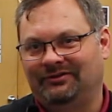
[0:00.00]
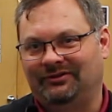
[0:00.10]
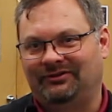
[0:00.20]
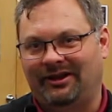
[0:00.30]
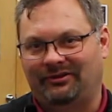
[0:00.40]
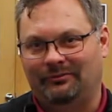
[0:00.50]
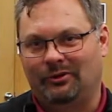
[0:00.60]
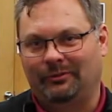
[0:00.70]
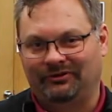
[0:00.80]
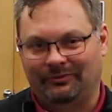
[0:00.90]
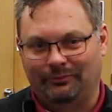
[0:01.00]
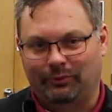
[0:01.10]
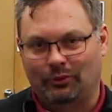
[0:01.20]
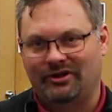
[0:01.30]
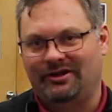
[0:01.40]
to take the moment to
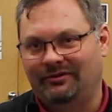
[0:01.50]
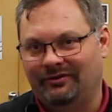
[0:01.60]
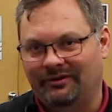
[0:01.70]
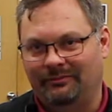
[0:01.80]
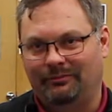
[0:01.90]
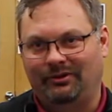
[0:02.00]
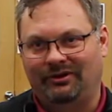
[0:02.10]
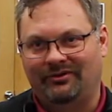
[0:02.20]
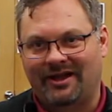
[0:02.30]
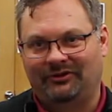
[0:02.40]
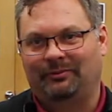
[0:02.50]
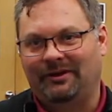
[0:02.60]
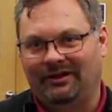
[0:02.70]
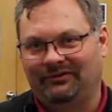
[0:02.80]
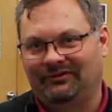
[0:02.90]
breathe and be in that
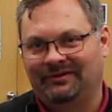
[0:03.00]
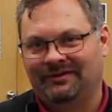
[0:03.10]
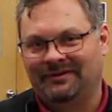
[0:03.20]
space.